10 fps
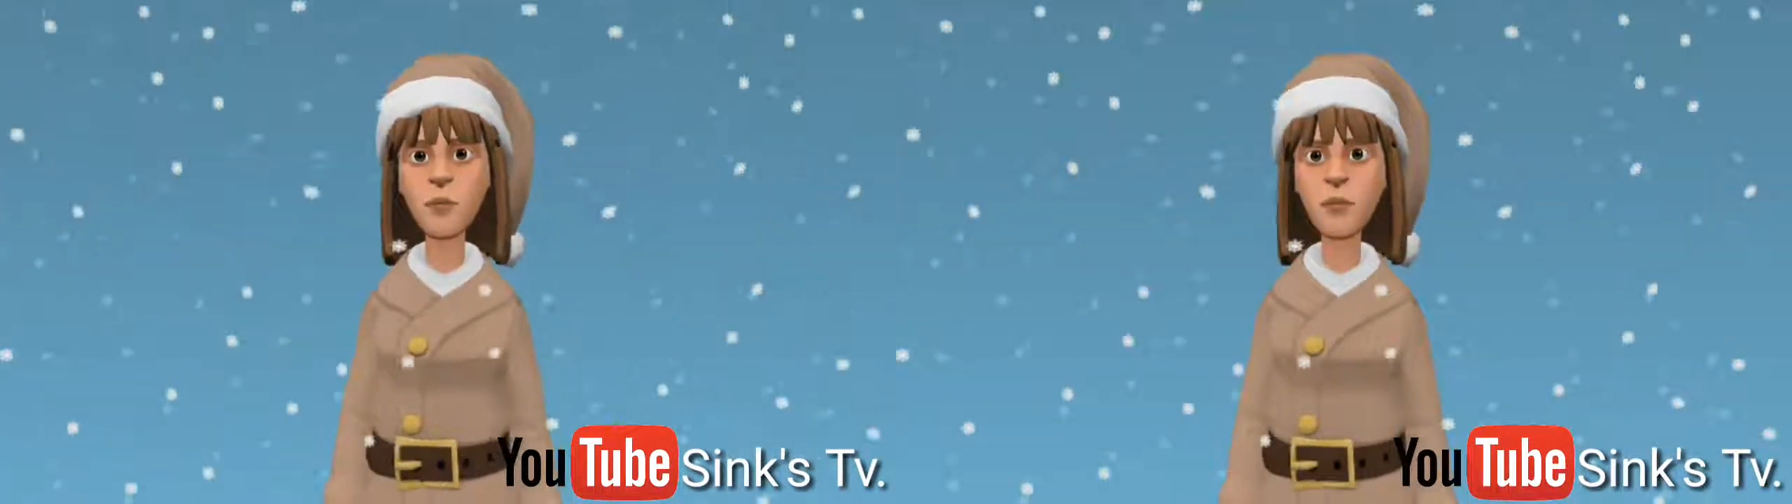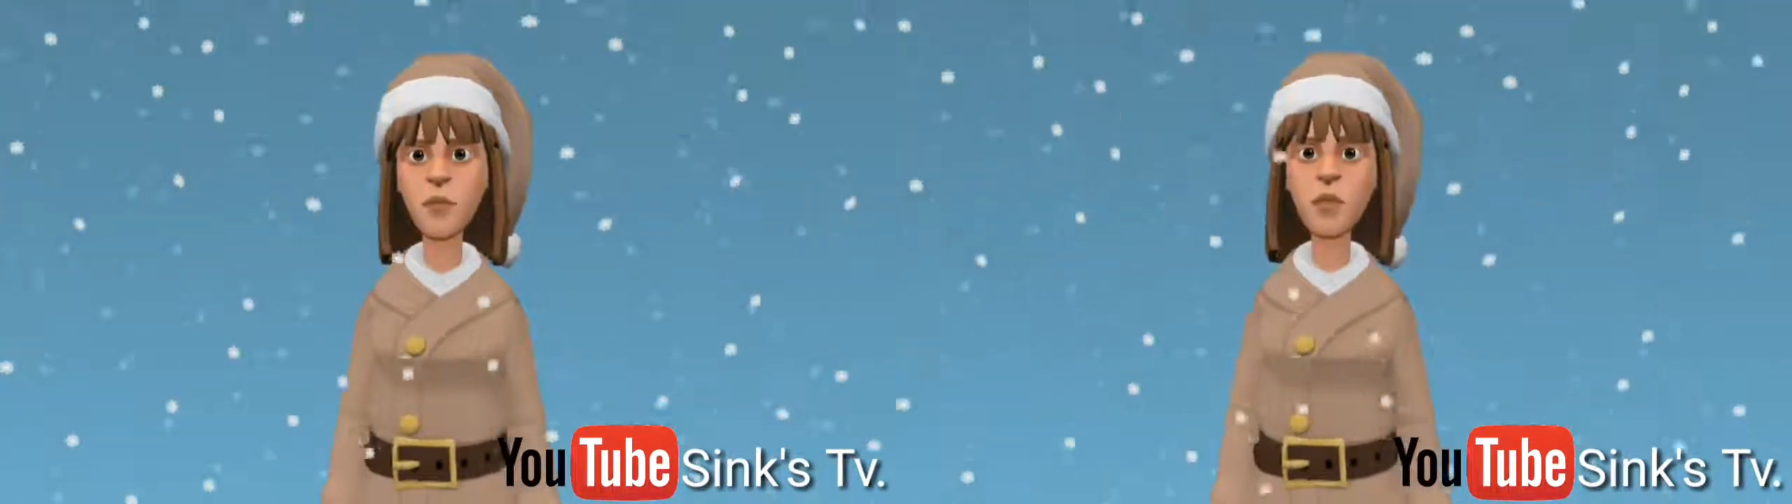
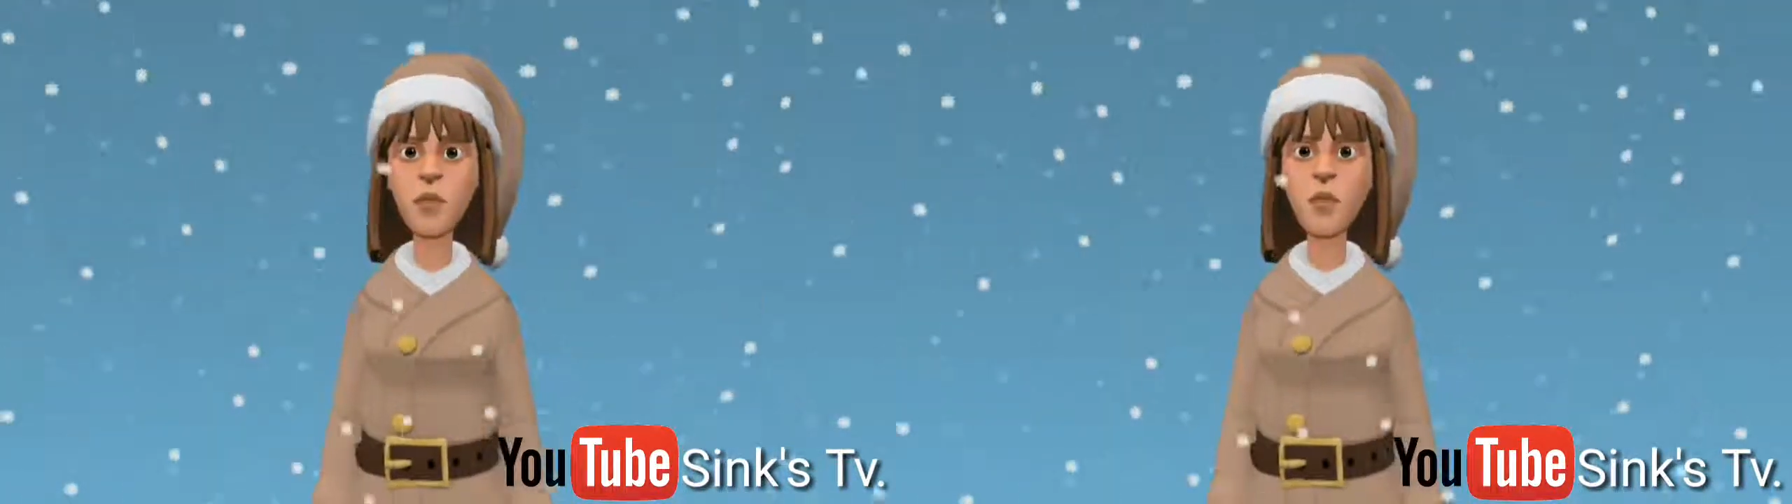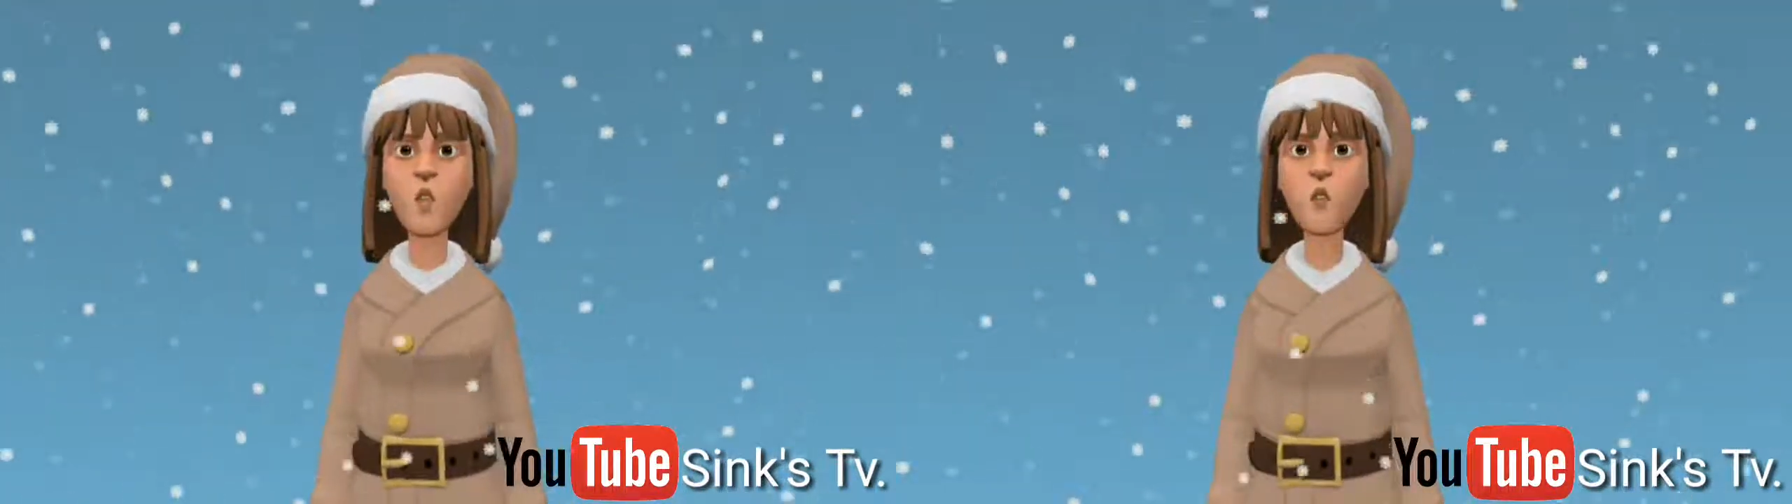let
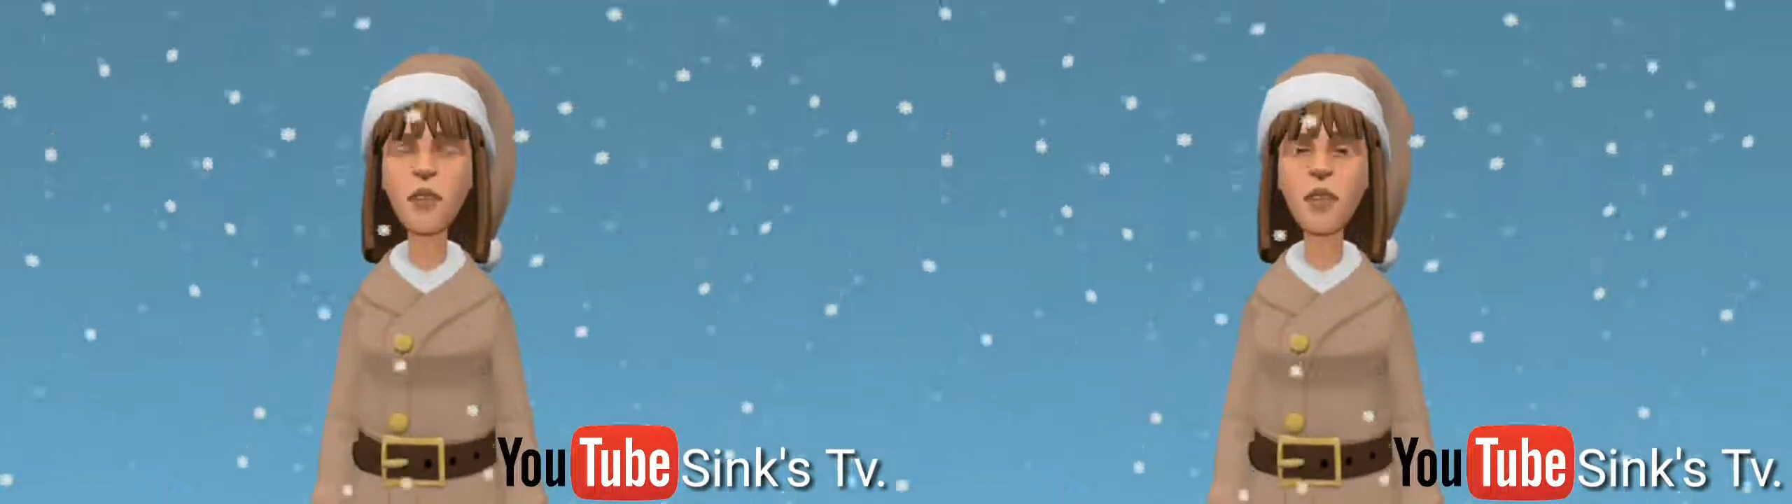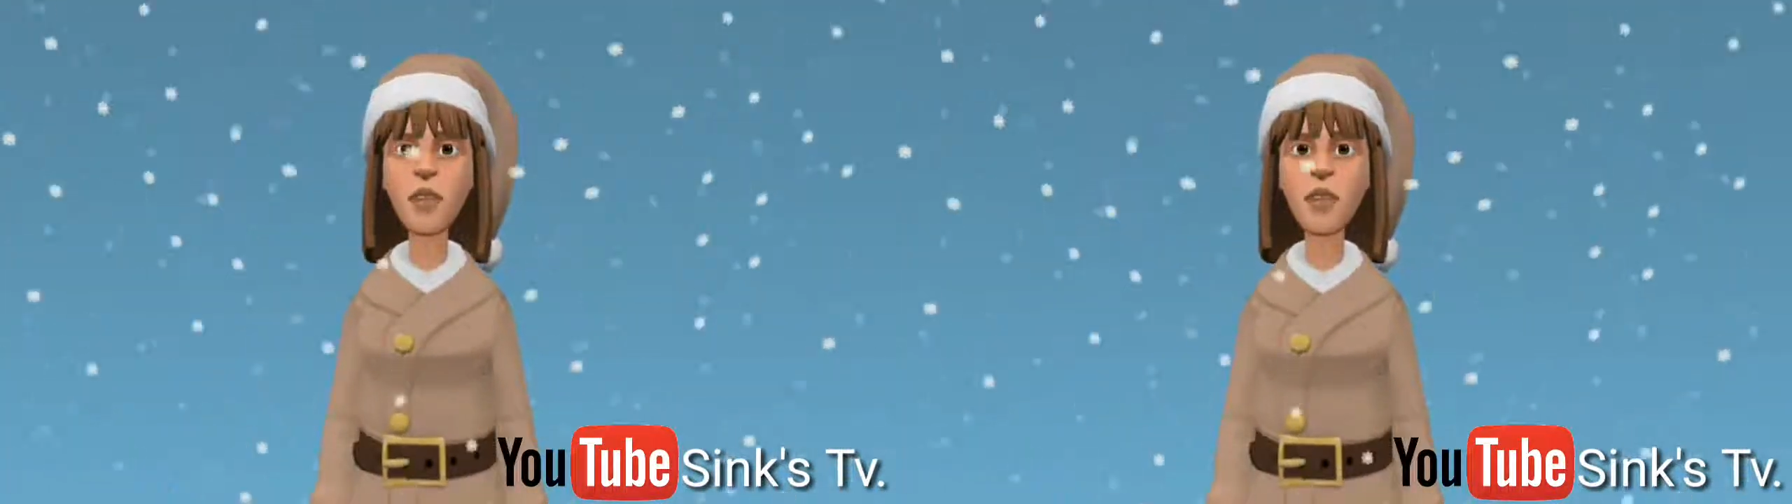us not
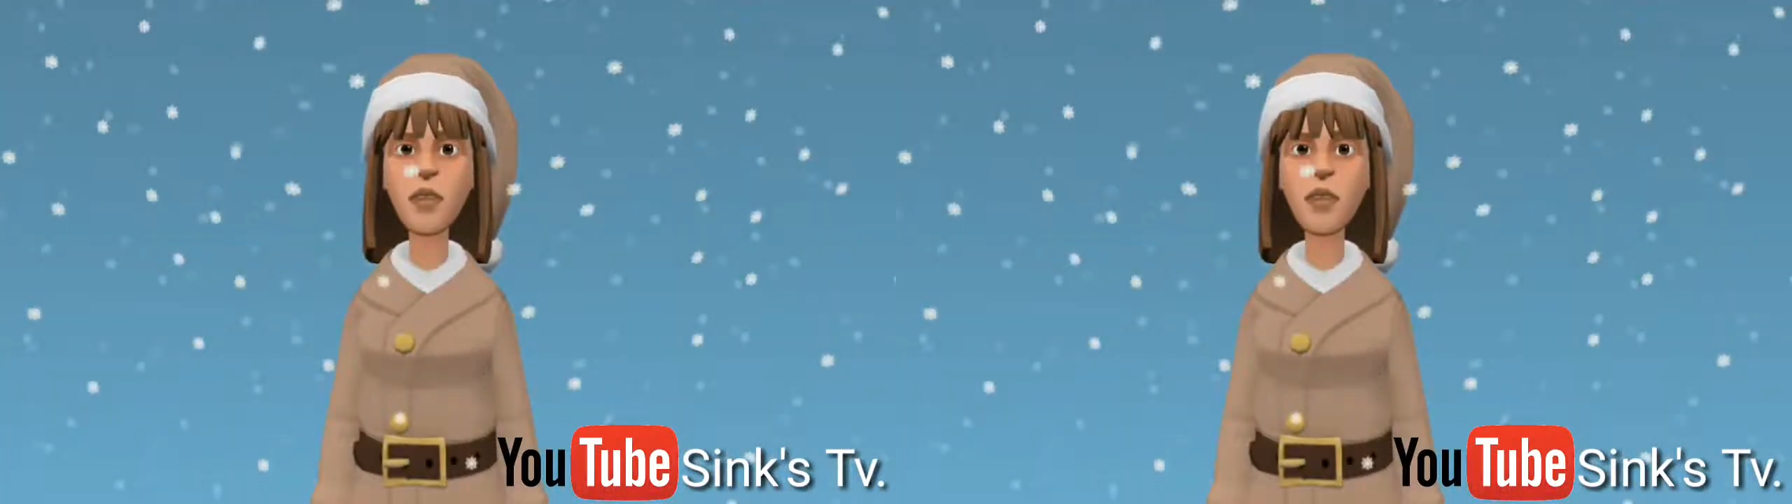forget